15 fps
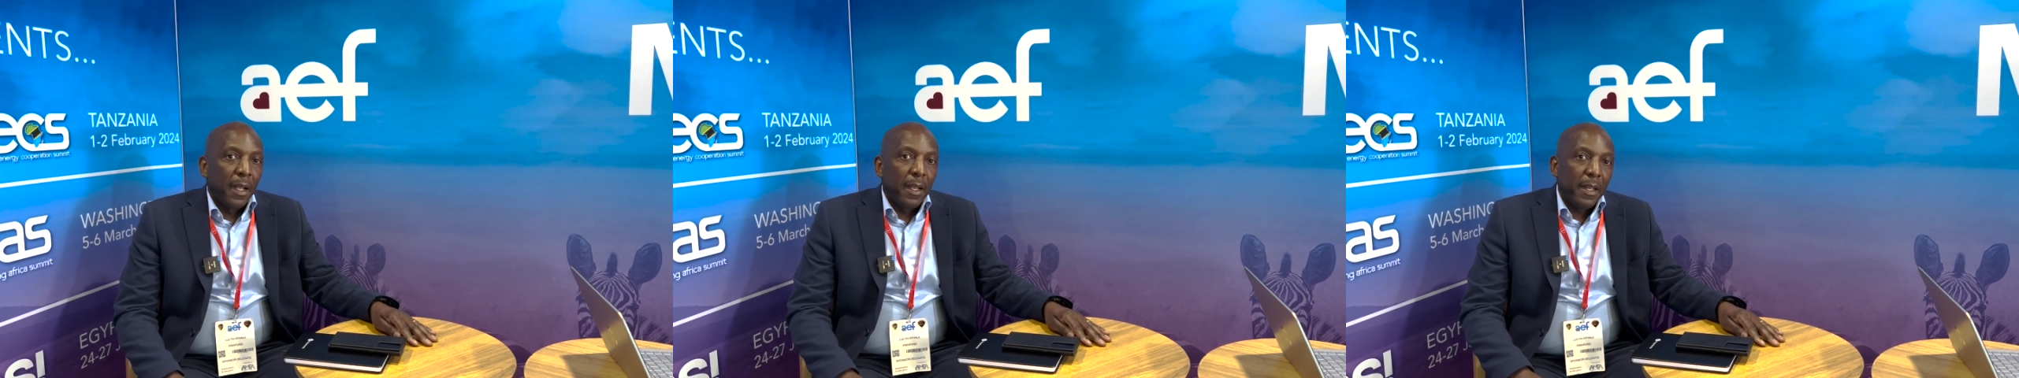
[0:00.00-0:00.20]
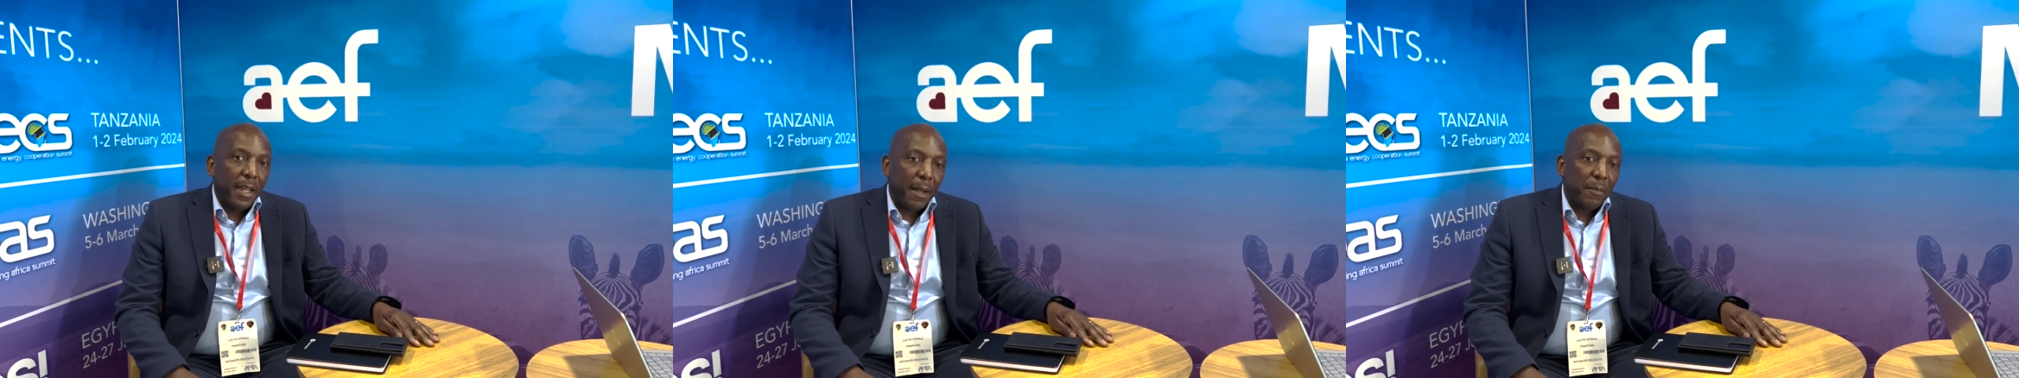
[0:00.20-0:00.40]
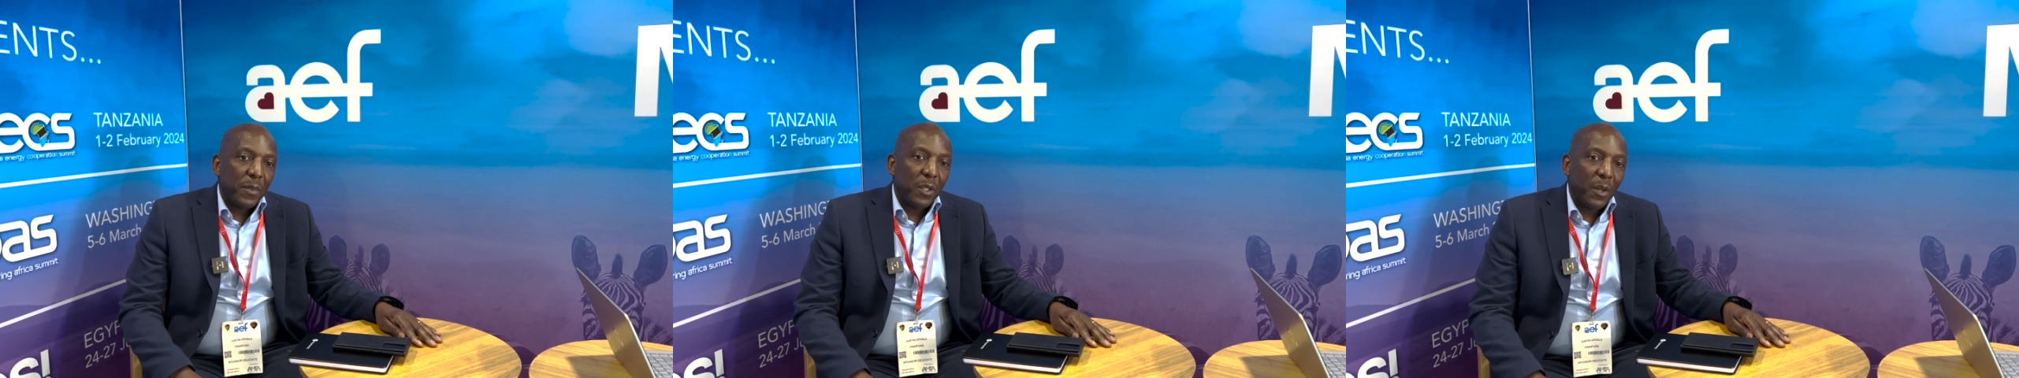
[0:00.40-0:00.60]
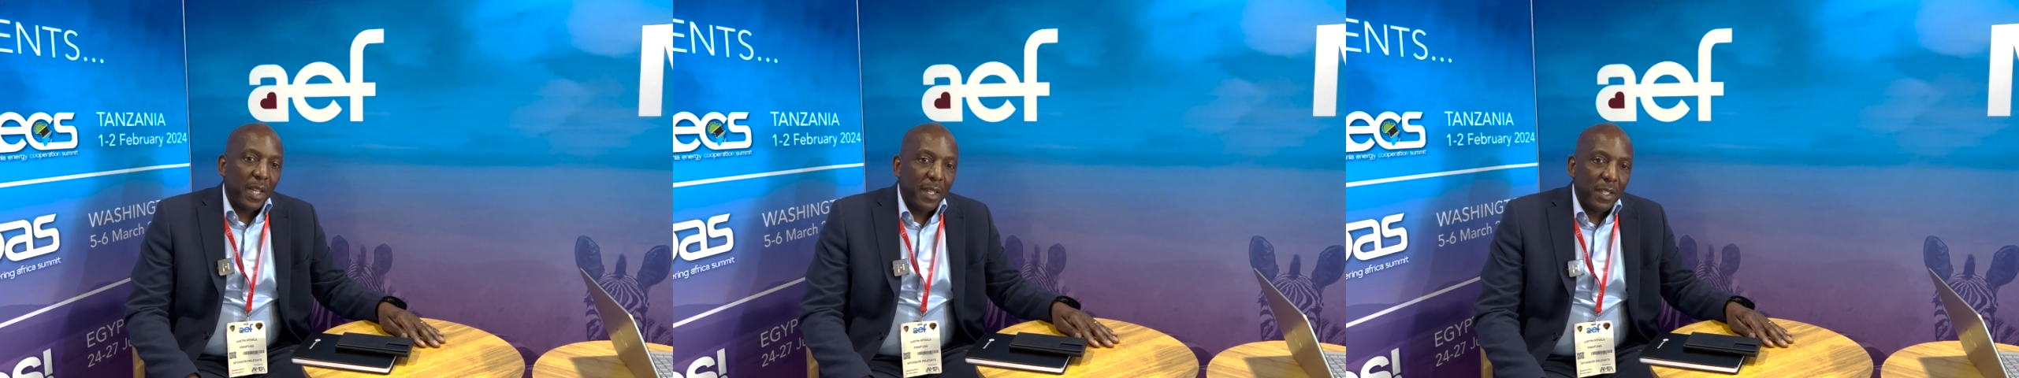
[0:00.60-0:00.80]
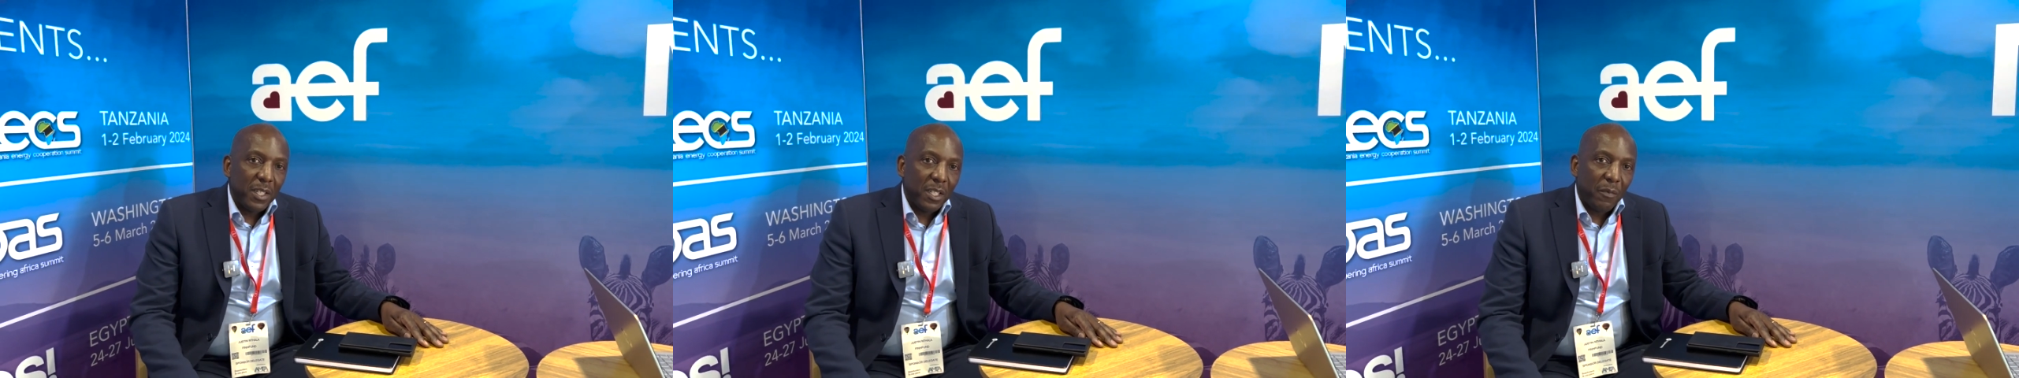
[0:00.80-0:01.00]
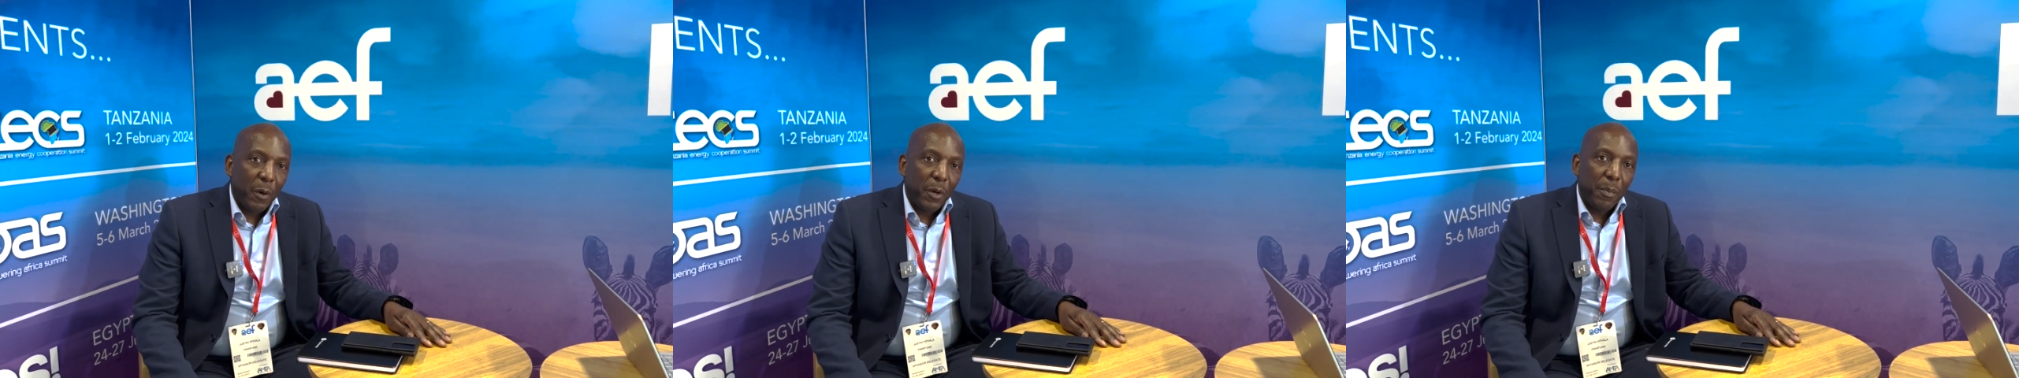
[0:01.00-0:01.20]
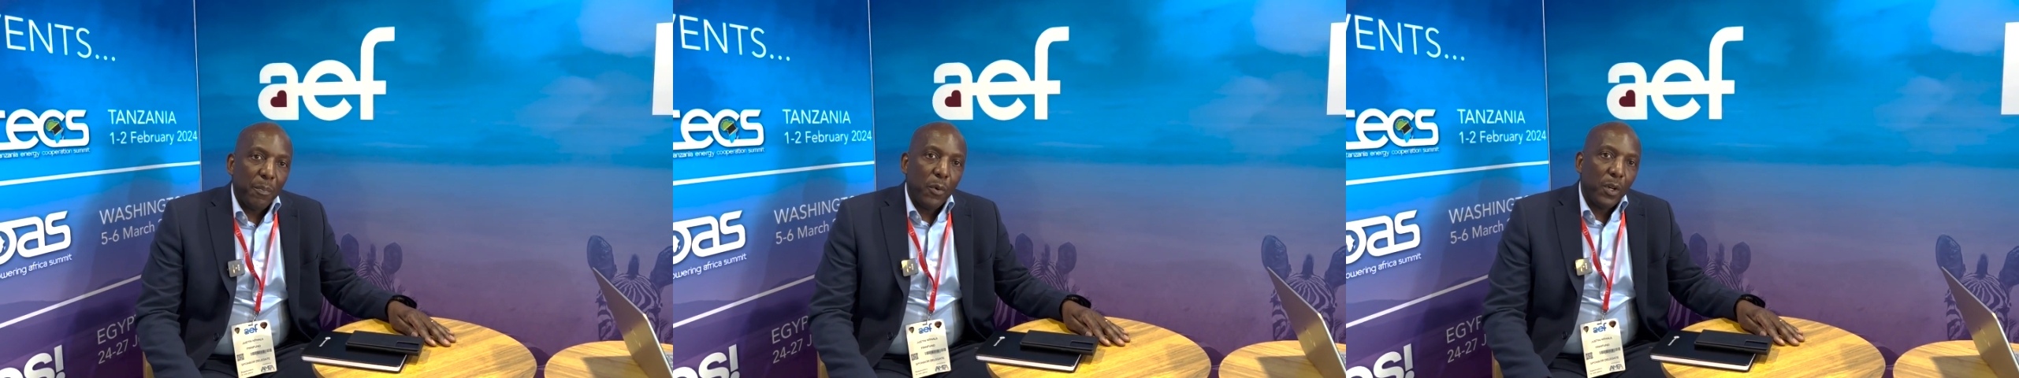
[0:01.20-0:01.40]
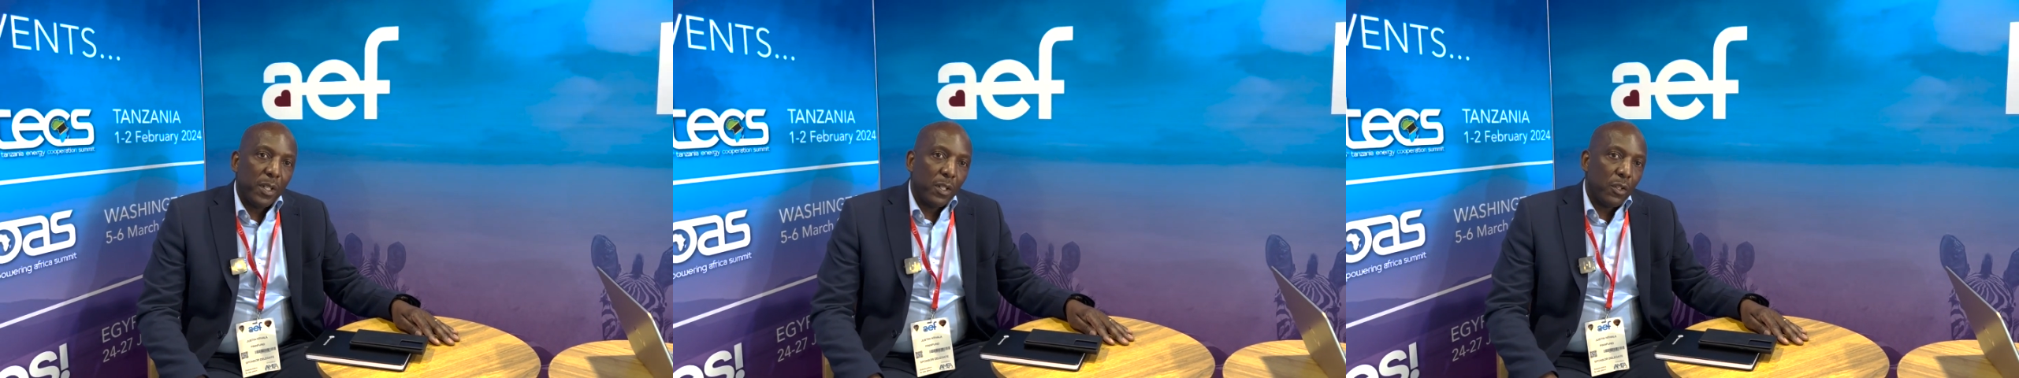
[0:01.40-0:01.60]
Yeah, so energy is very
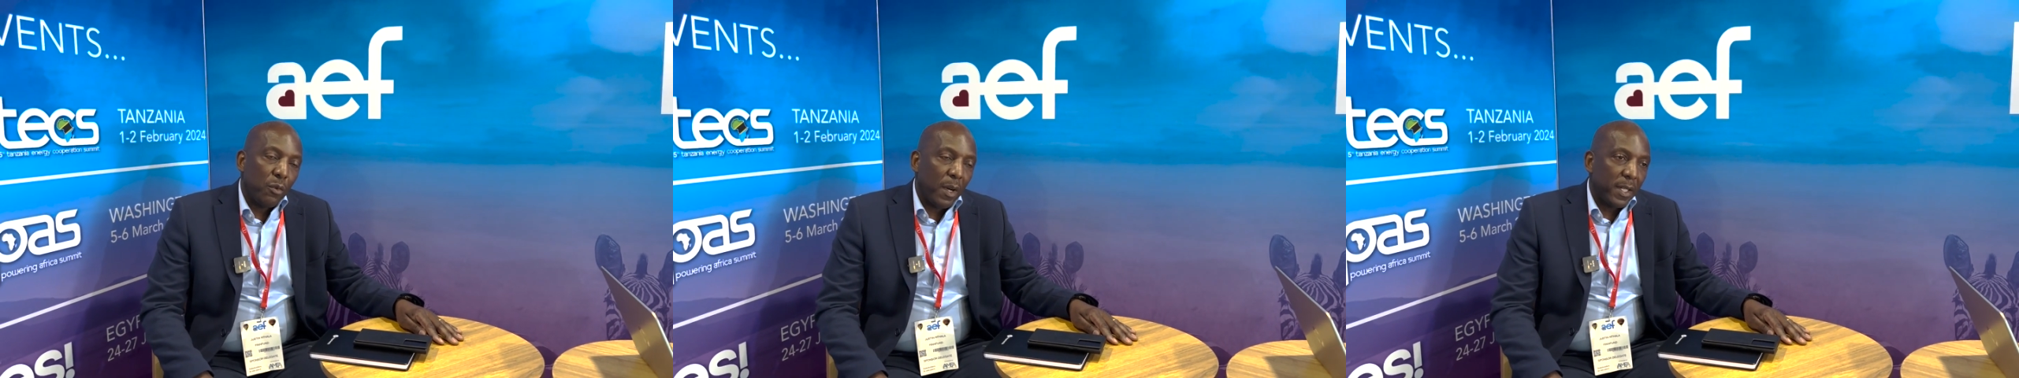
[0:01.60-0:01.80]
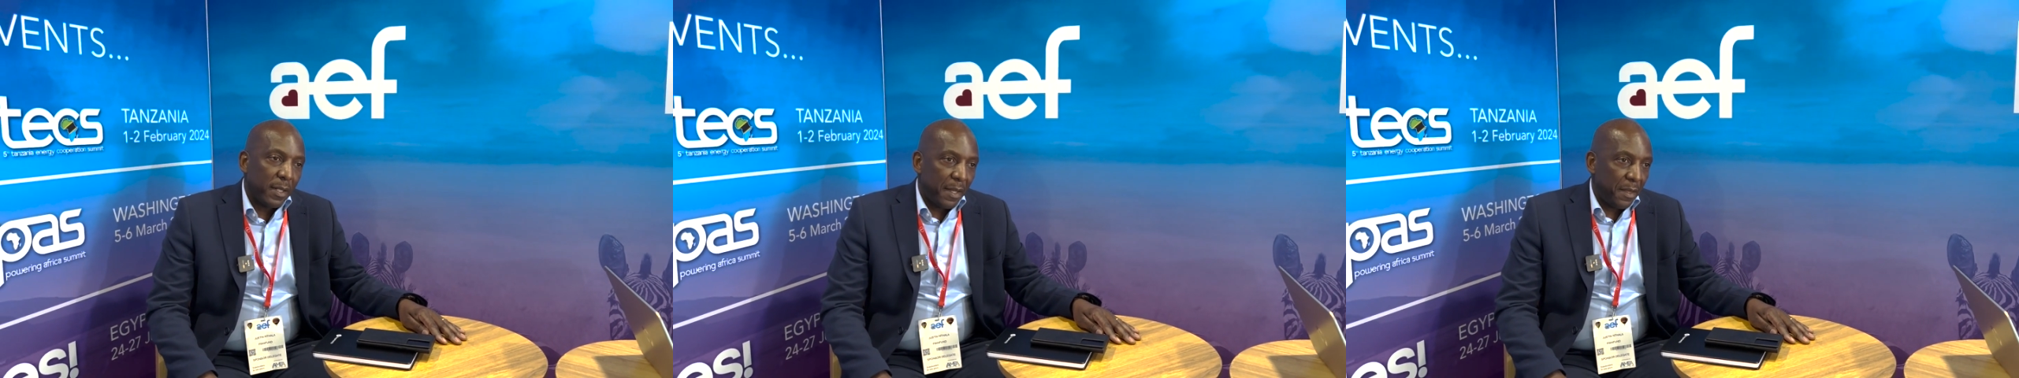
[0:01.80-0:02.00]
important to us.